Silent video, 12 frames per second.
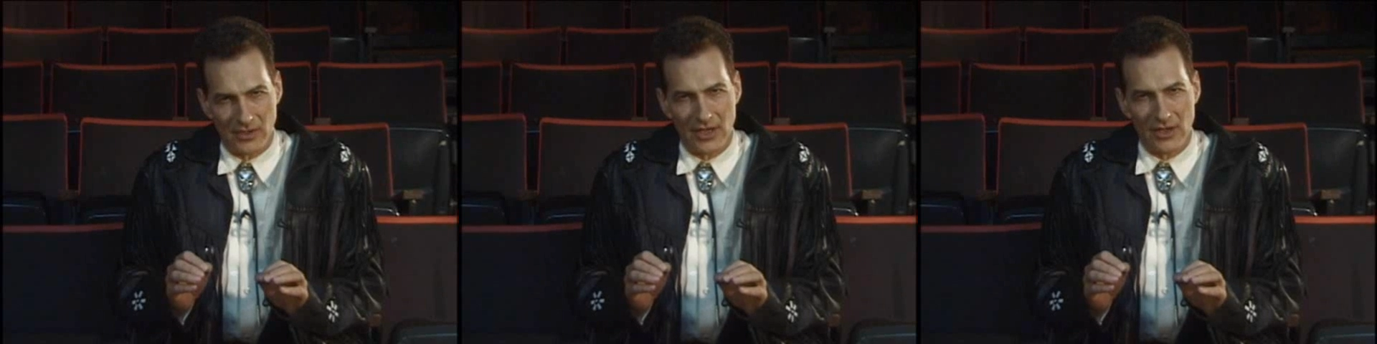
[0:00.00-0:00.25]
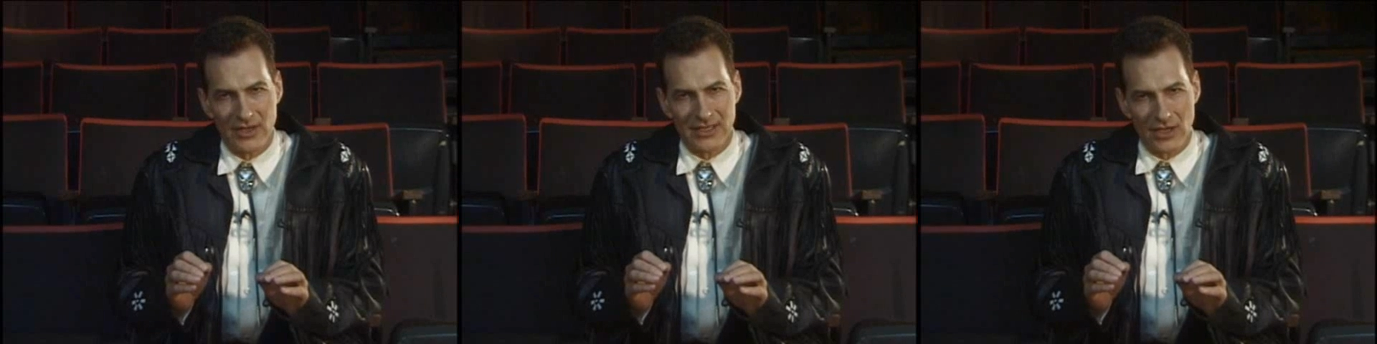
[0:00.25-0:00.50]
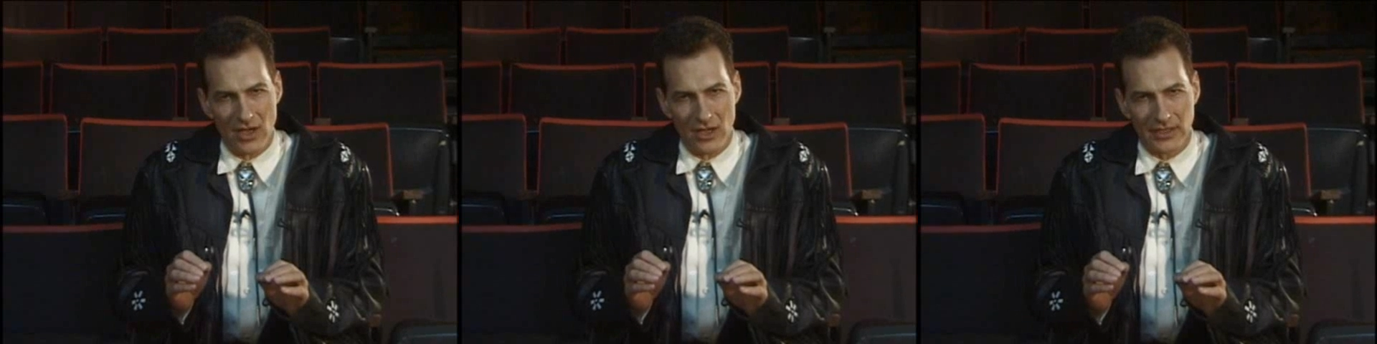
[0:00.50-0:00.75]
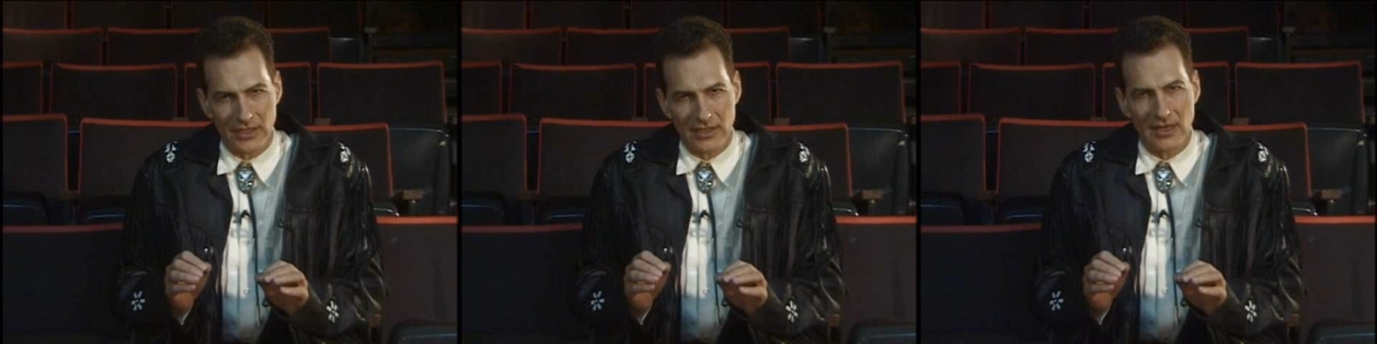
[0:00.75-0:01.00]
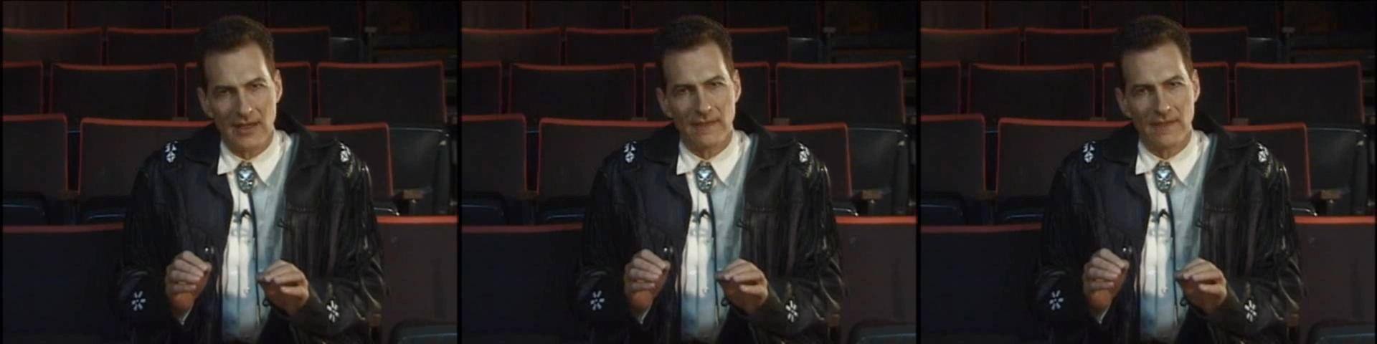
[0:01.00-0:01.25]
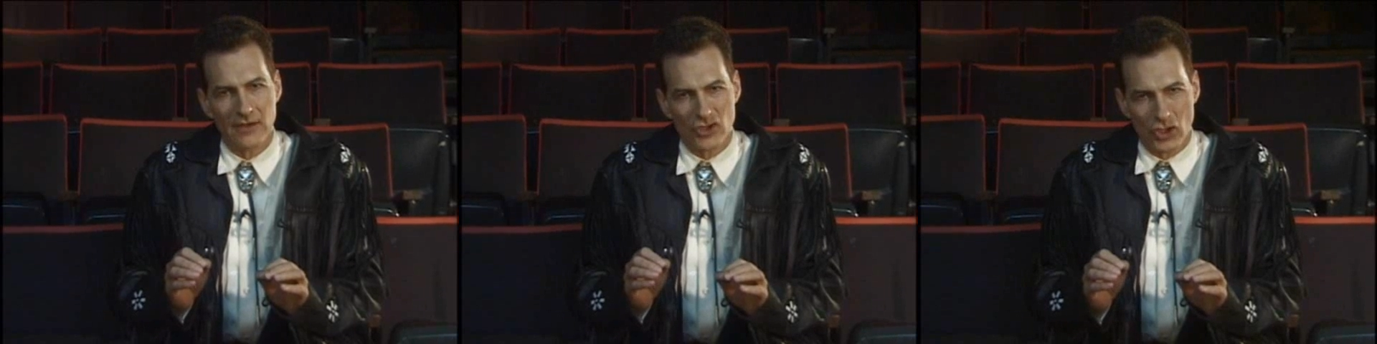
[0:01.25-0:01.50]
Now, he called it
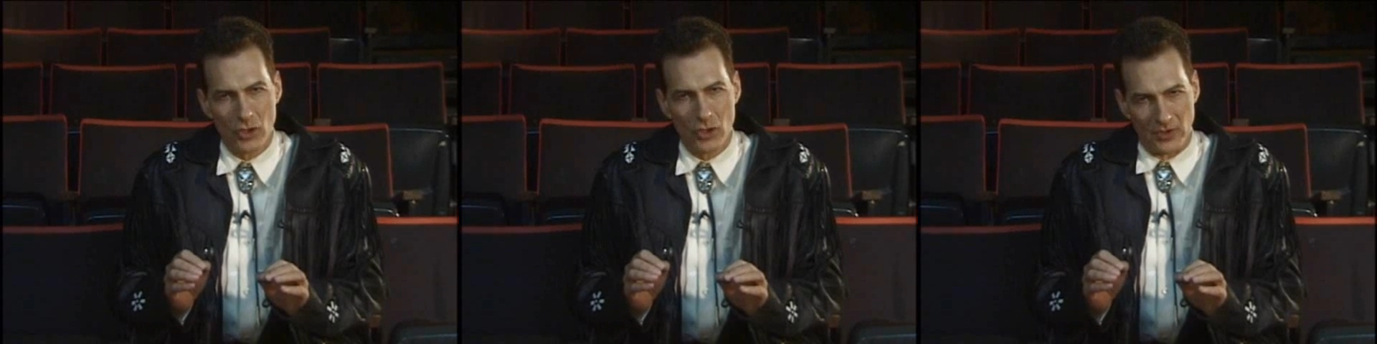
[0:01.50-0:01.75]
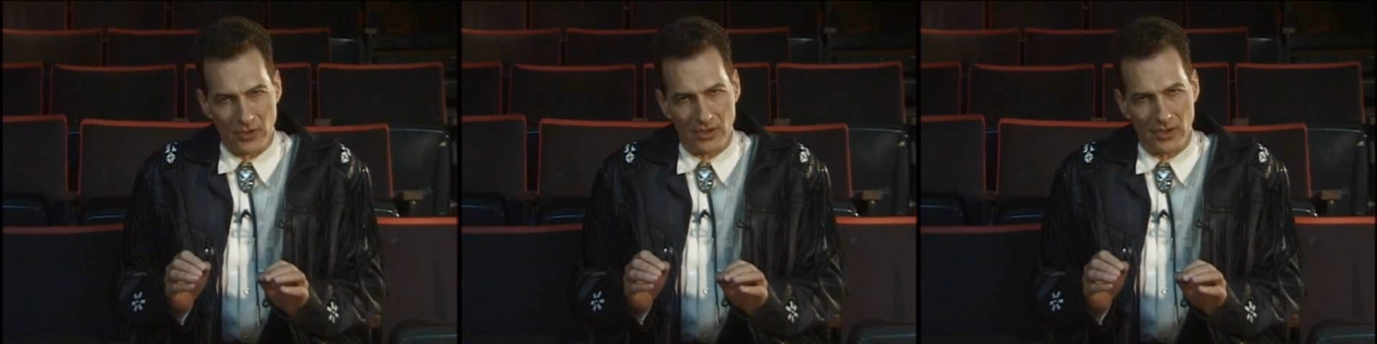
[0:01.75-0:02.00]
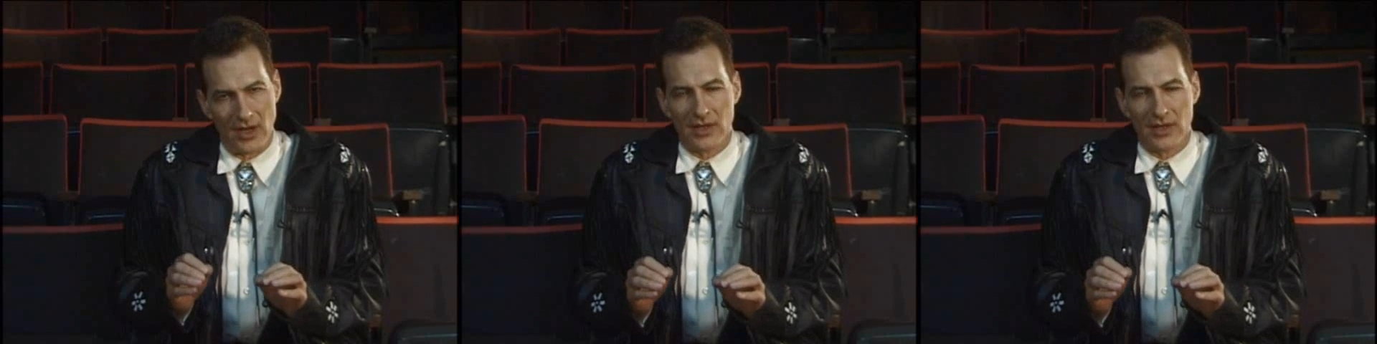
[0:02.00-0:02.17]
the Chooper.